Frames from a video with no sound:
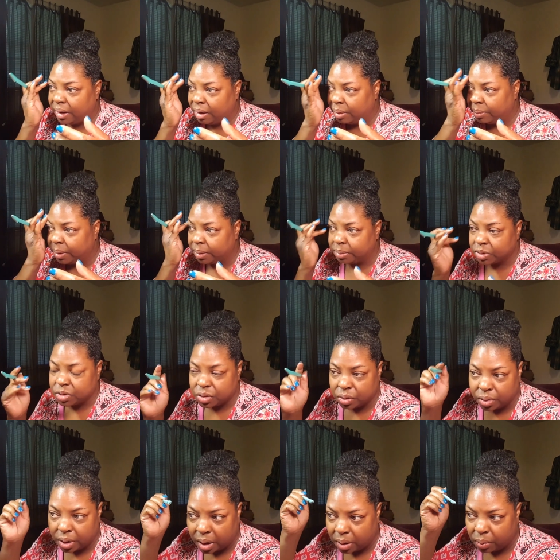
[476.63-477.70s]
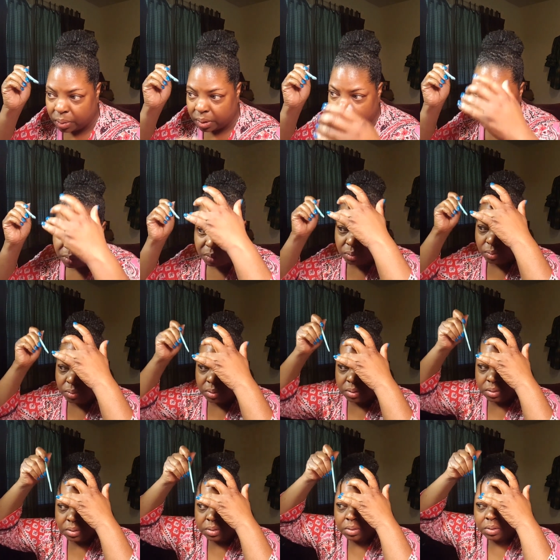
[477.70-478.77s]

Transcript: ain't gonna be able to show y'all what I'm doing.